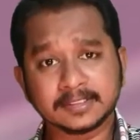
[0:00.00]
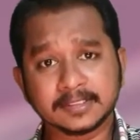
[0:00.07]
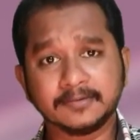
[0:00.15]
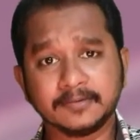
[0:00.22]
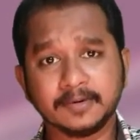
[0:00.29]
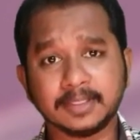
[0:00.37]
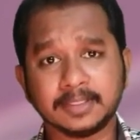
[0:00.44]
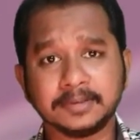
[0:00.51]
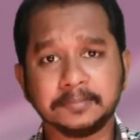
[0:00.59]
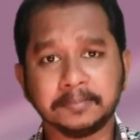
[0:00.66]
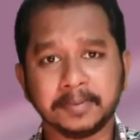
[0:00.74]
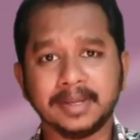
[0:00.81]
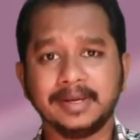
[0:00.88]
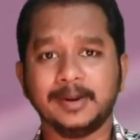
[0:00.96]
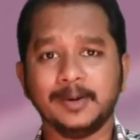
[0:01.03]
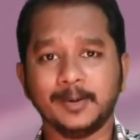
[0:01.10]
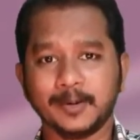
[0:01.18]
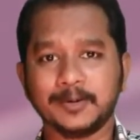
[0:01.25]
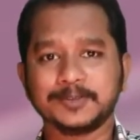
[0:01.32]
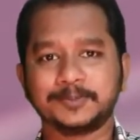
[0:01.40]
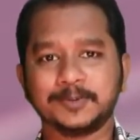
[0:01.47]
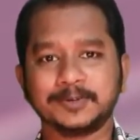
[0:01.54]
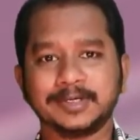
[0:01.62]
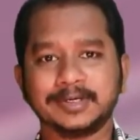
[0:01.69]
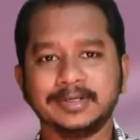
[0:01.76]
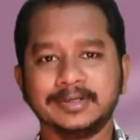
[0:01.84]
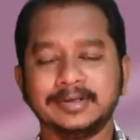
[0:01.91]
Is it worth buying a low-cost
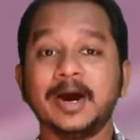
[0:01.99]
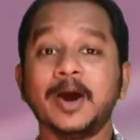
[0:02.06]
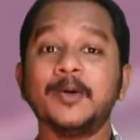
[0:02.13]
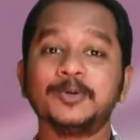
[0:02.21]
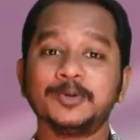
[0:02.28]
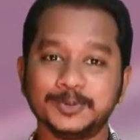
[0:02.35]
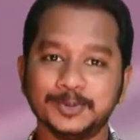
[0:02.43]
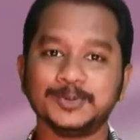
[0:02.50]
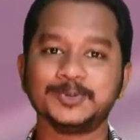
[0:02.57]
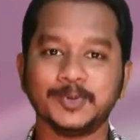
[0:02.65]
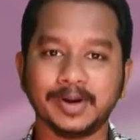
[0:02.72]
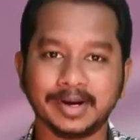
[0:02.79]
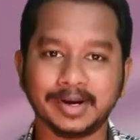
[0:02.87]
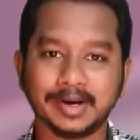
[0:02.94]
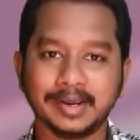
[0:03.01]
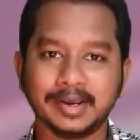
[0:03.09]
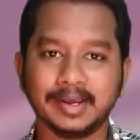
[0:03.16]
projector? How to choose one?